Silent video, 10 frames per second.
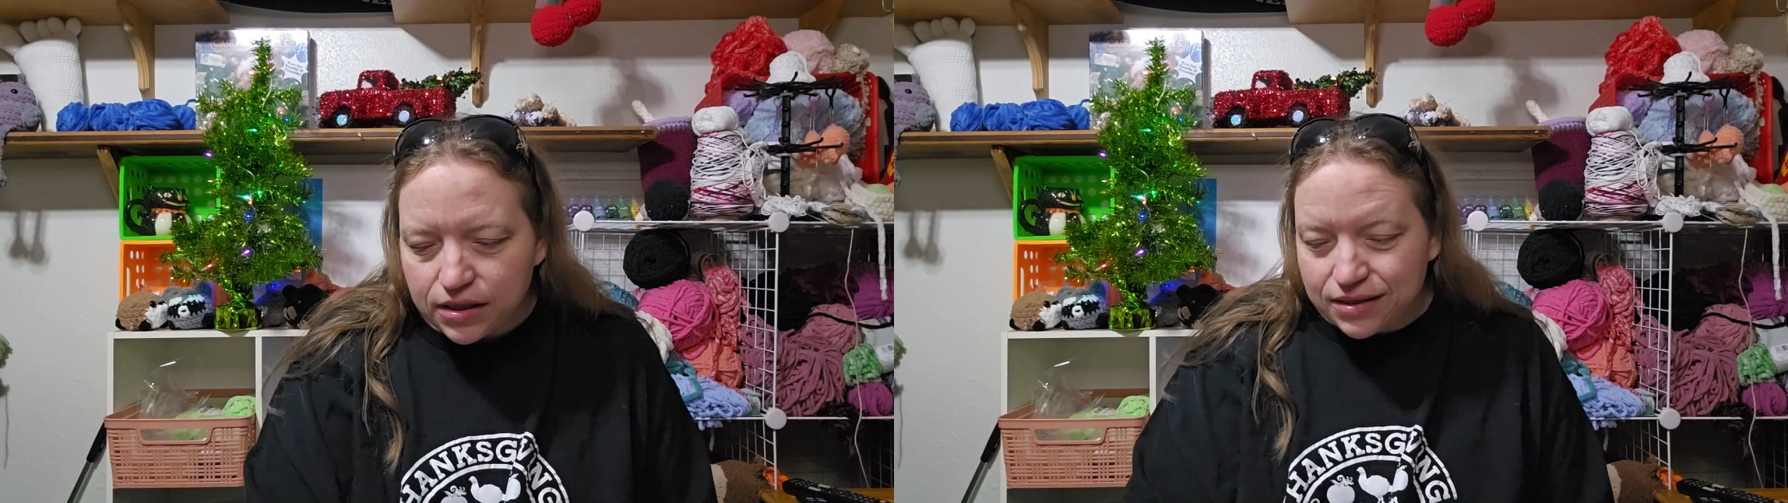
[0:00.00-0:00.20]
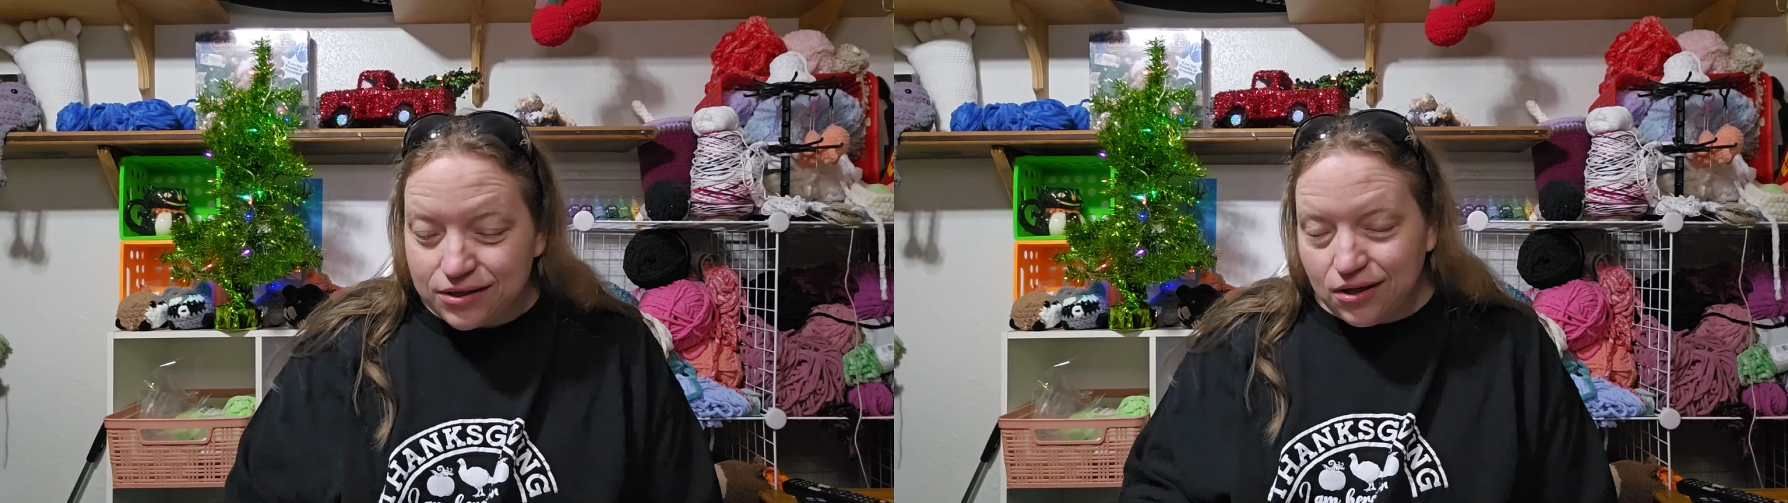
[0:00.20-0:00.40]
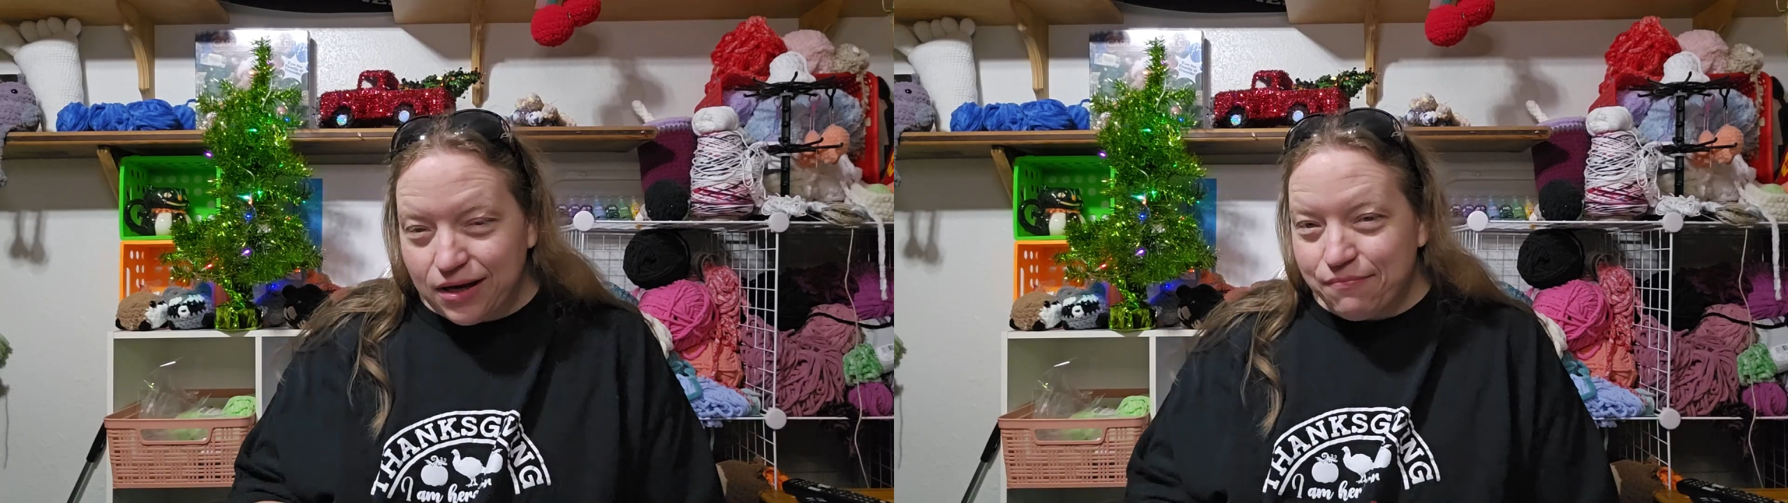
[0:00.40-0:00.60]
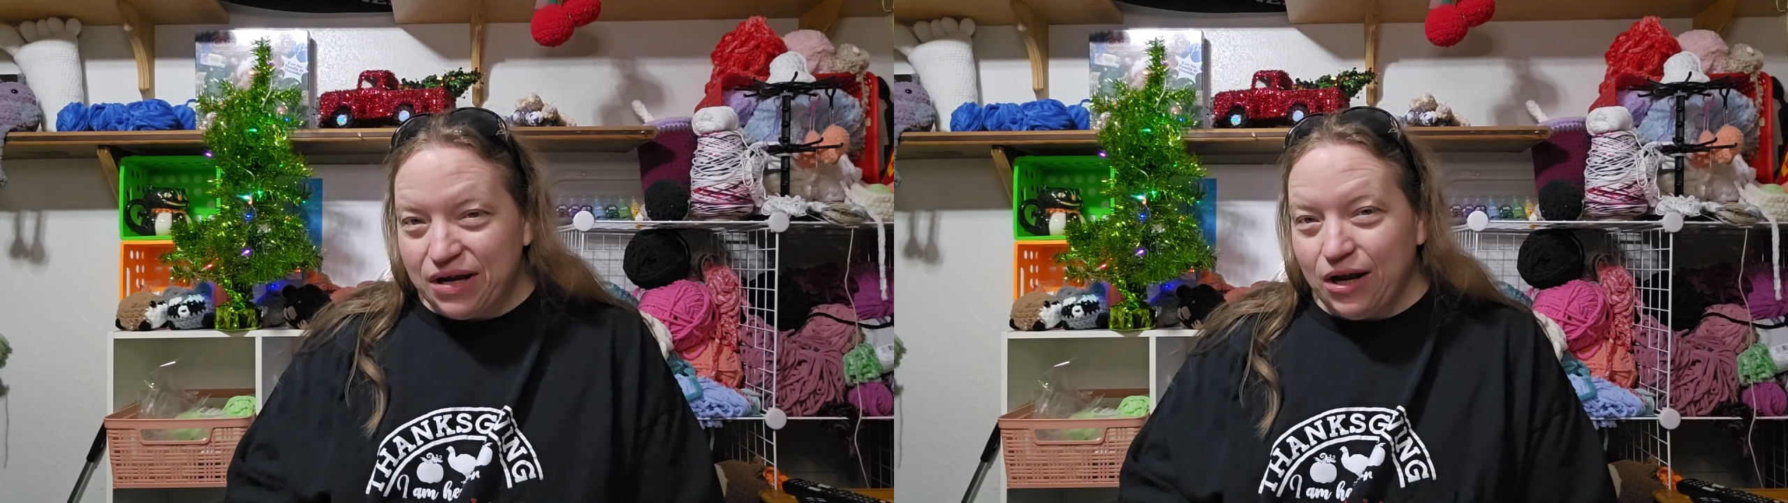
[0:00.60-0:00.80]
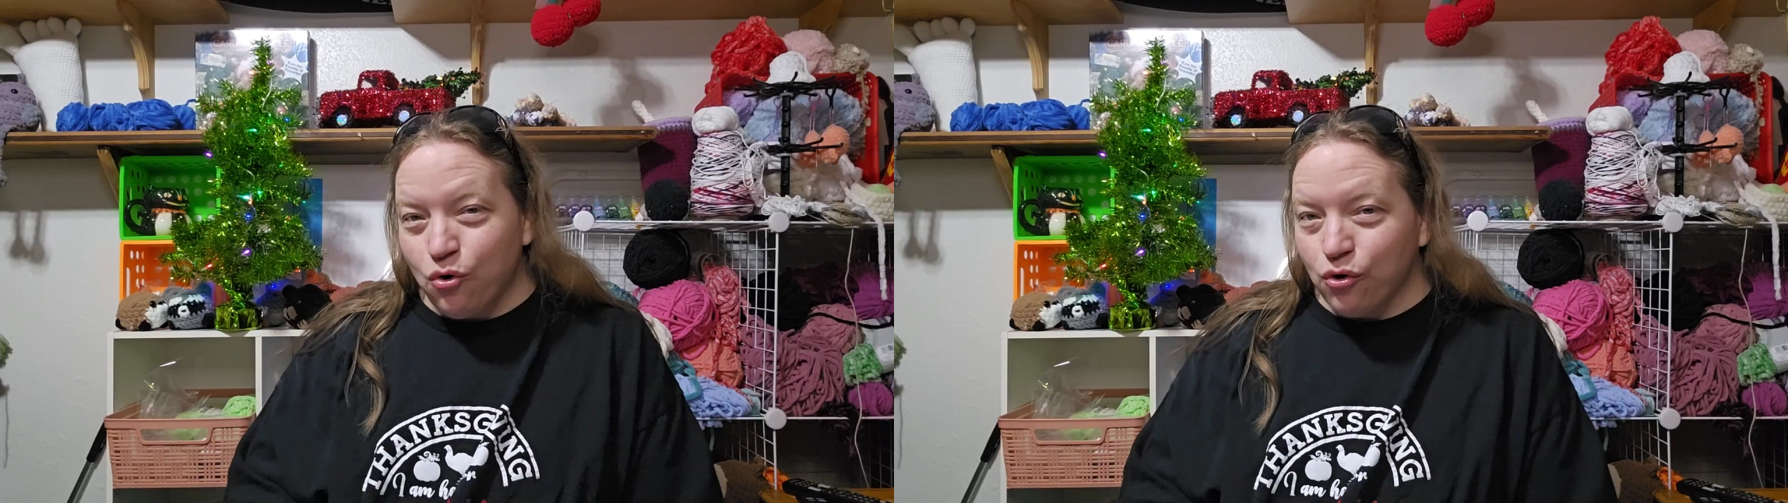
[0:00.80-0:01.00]
until I get
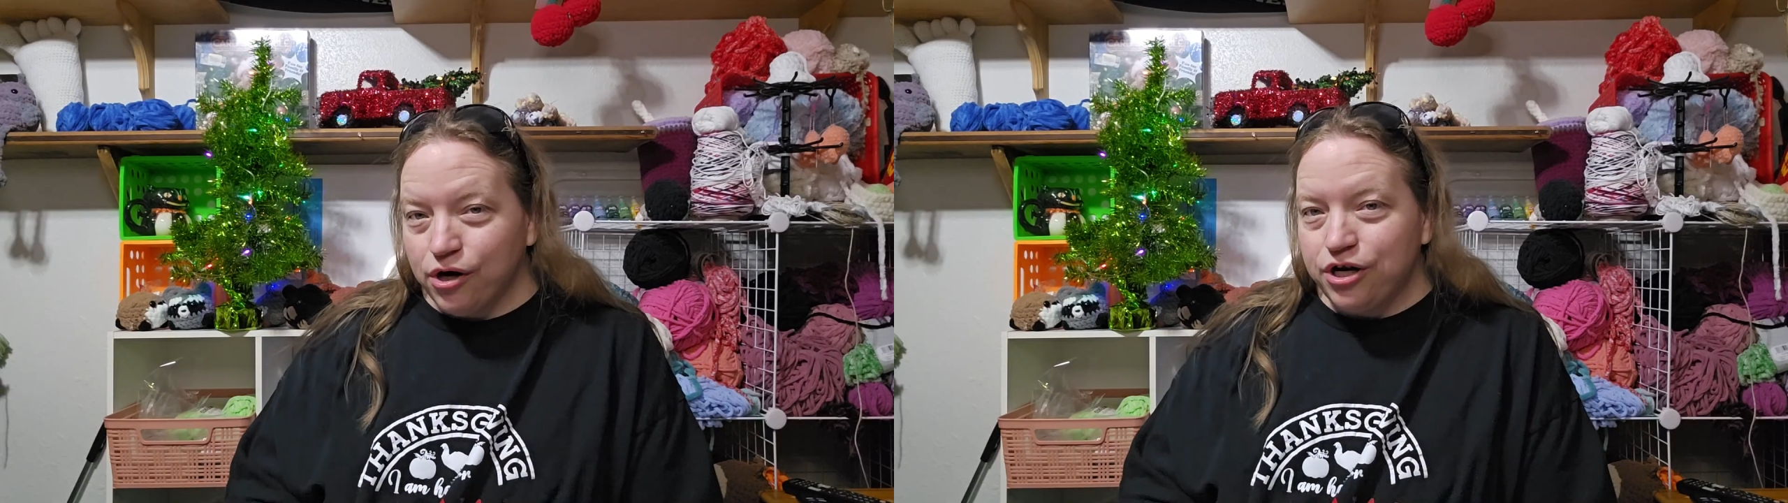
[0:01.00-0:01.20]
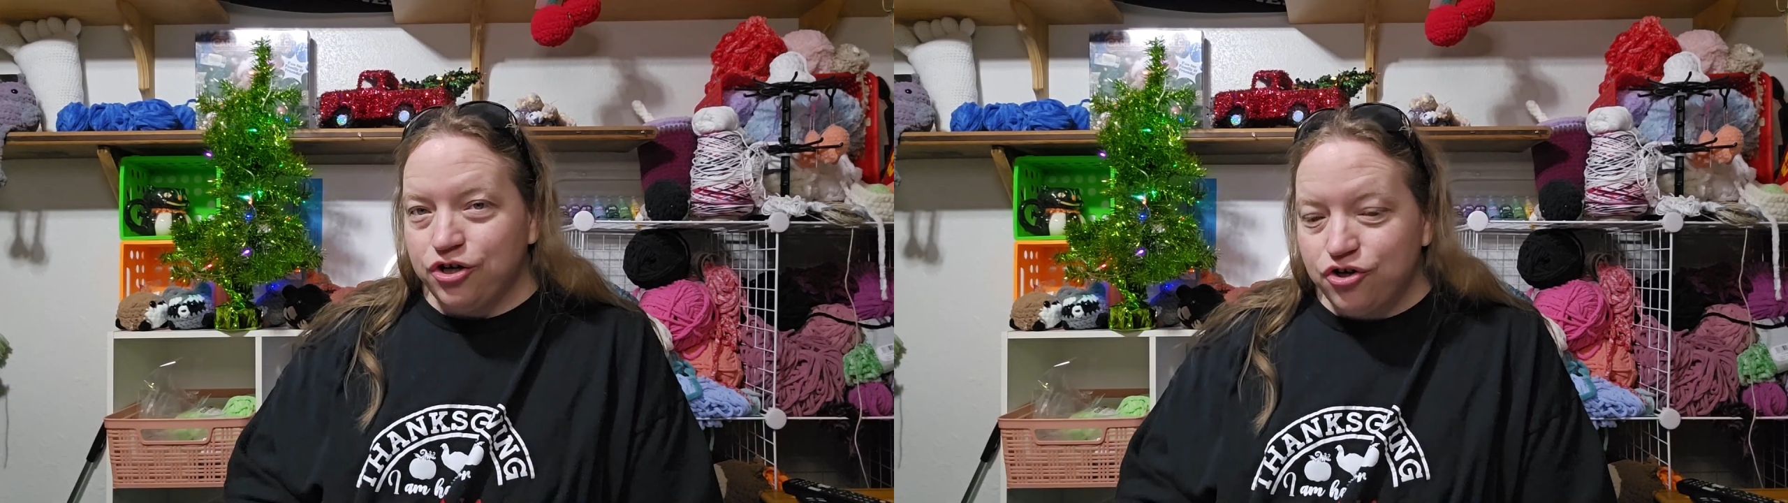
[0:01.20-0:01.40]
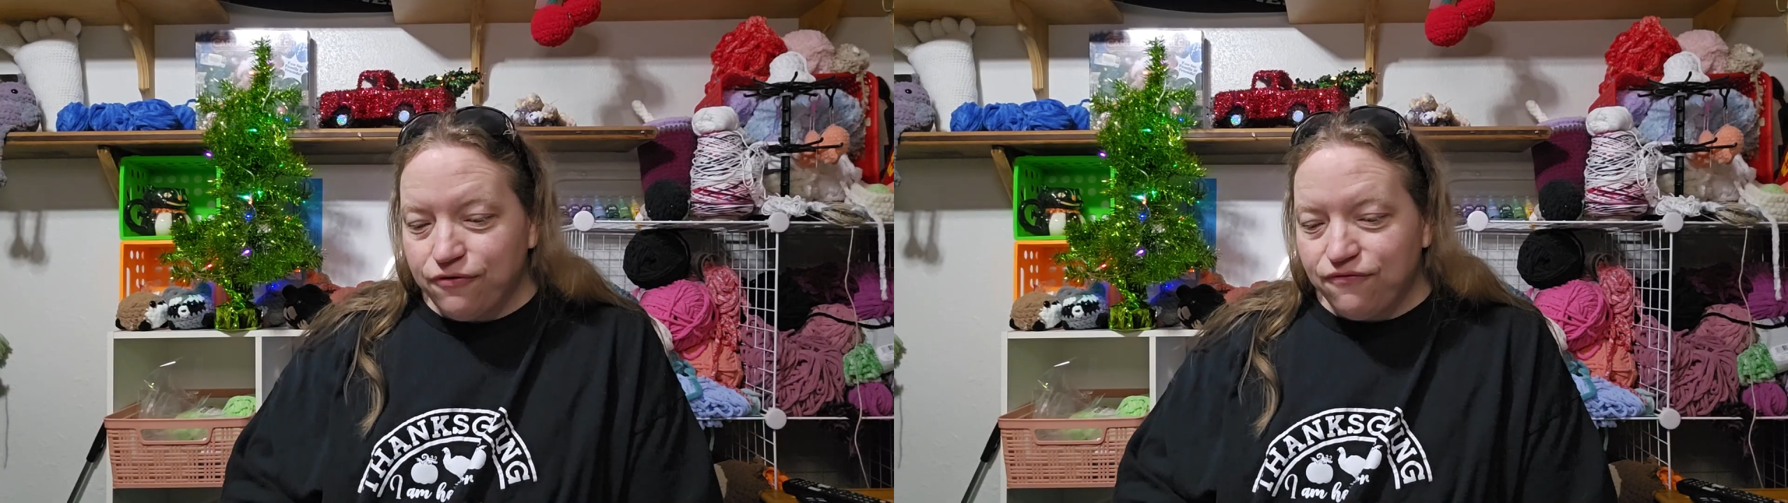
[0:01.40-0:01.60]
my orange